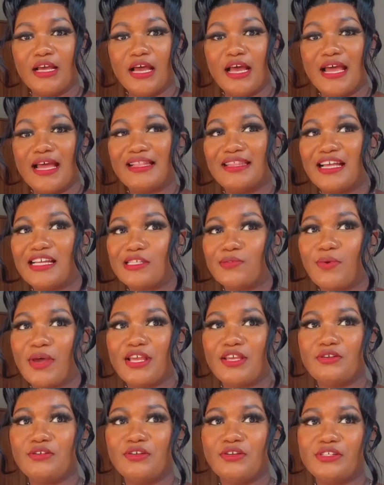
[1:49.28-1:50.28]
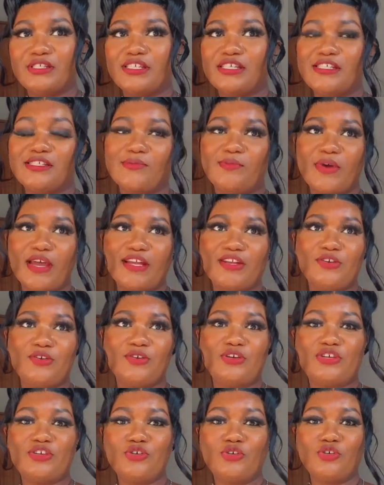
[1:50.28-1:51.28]
And that's why you notice when
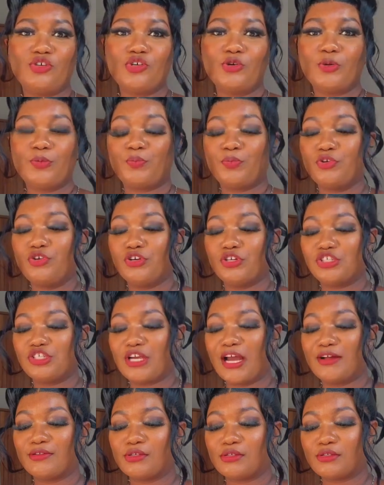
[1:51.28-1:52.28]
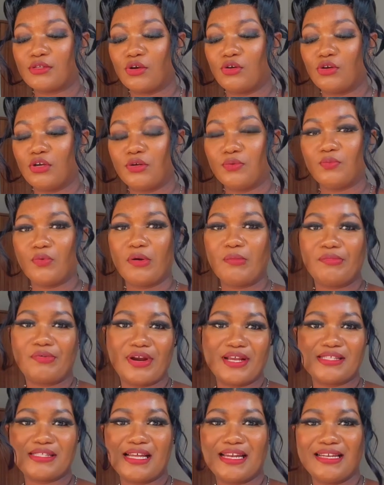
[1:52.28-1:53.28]
you put your child to suckle on one
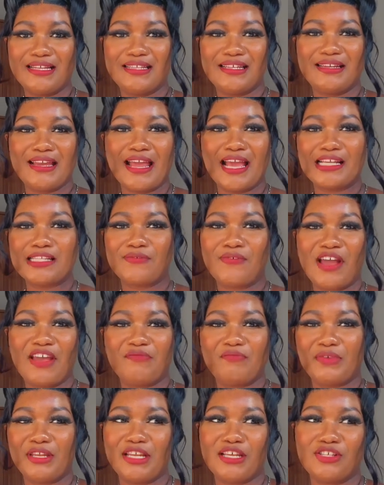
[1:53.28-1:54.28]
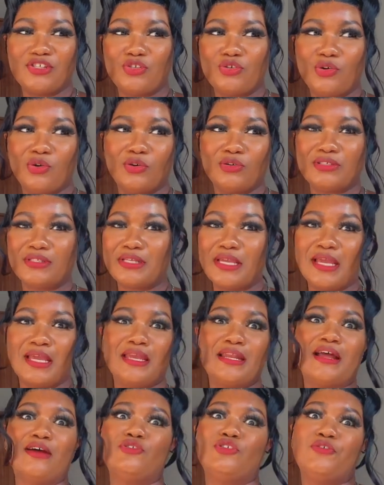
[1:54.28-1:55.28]
breast, and in the next 5 minutes you're
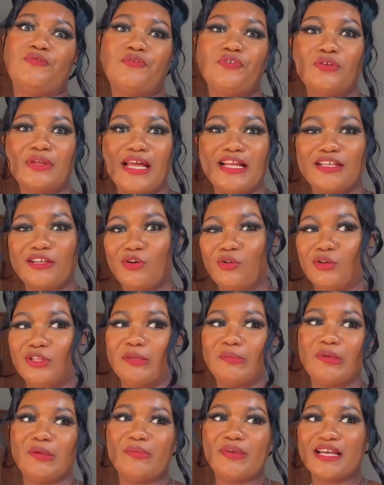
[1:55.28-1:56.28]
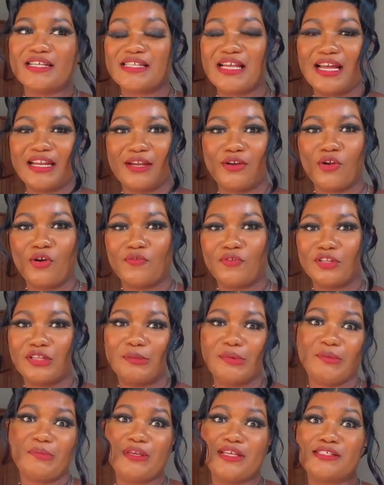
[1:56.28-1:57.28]
taking out, you feel like, oh, the baby has had enough or the
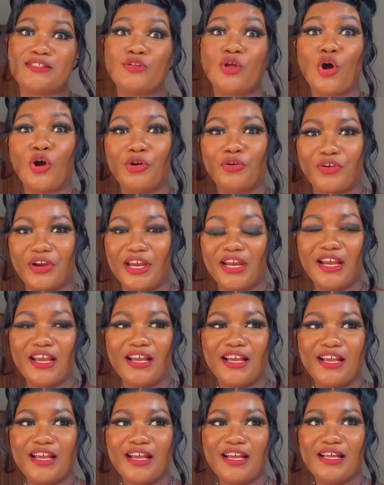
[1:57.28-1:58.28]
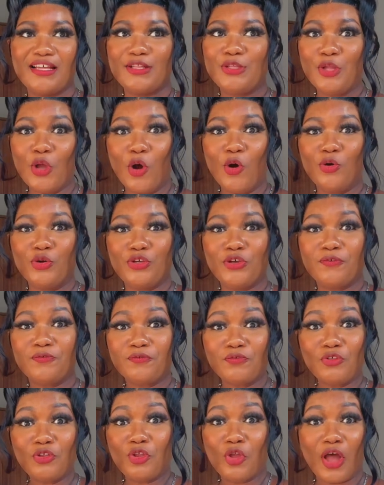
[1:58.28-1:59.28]
baby isn't hungry. No,
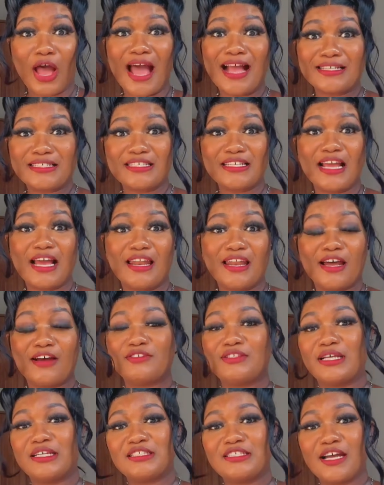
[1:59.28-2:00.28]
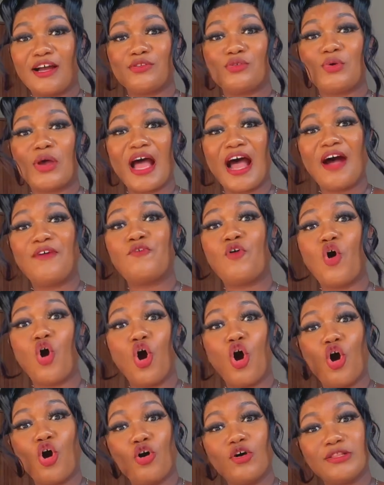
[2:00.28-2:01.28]
you've not actually allowed that child to have
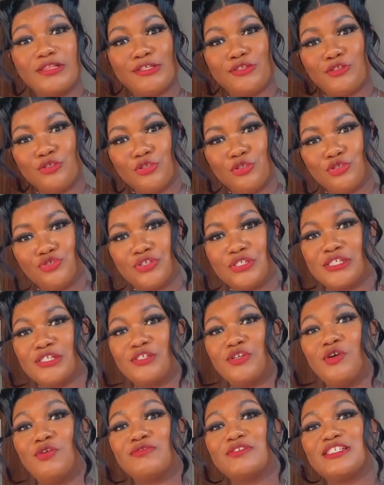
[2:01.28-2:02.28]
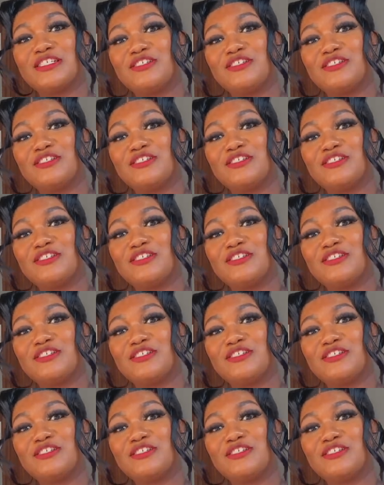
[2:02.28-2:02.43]
all the nutrients and all the